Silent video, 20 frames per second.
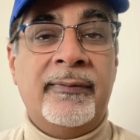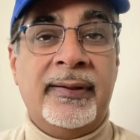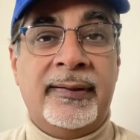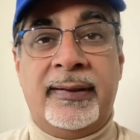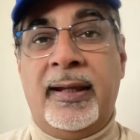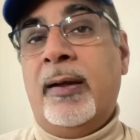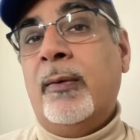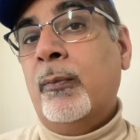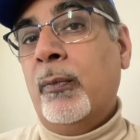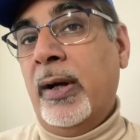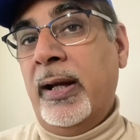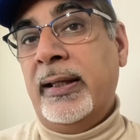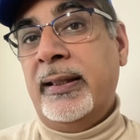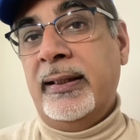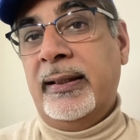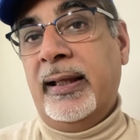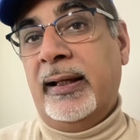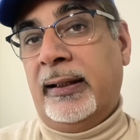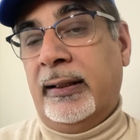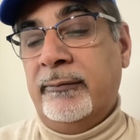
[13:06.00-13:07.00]
the same way
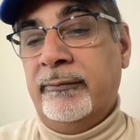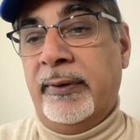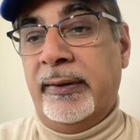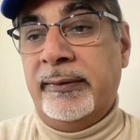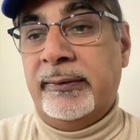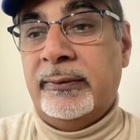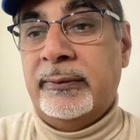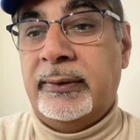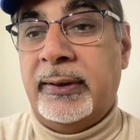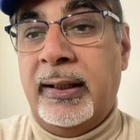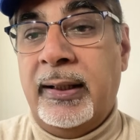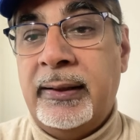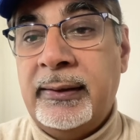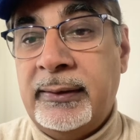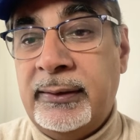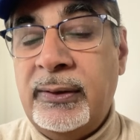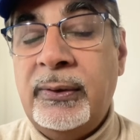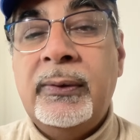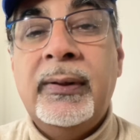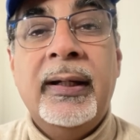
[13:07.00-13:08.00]
that their conventional
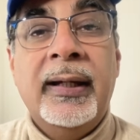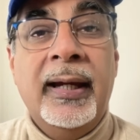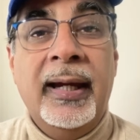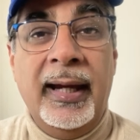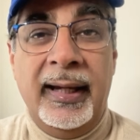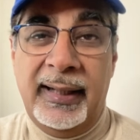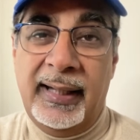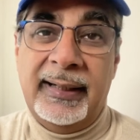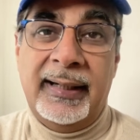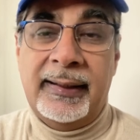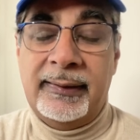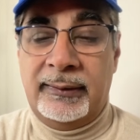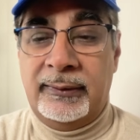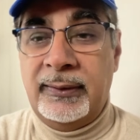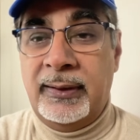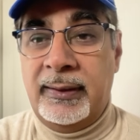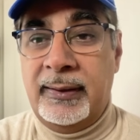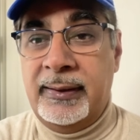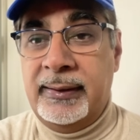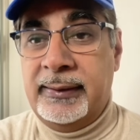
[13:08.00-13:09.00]
cars do. And I guess
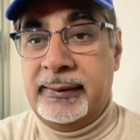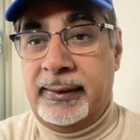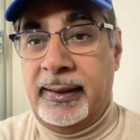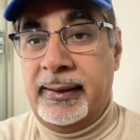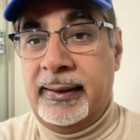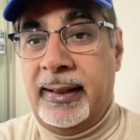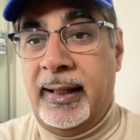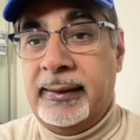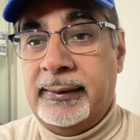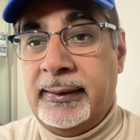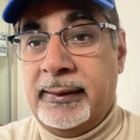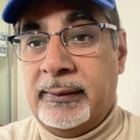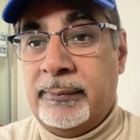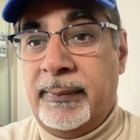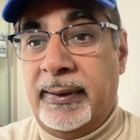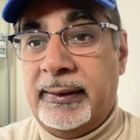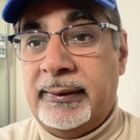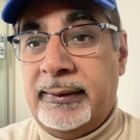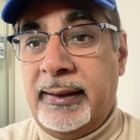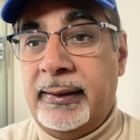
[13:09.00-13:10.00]
to an extent that does
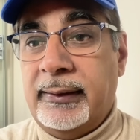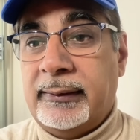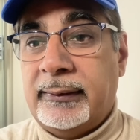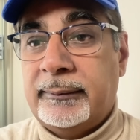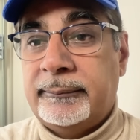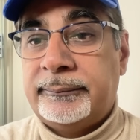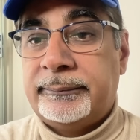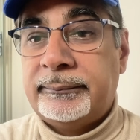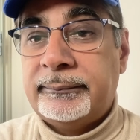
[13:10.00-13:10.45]
make sense.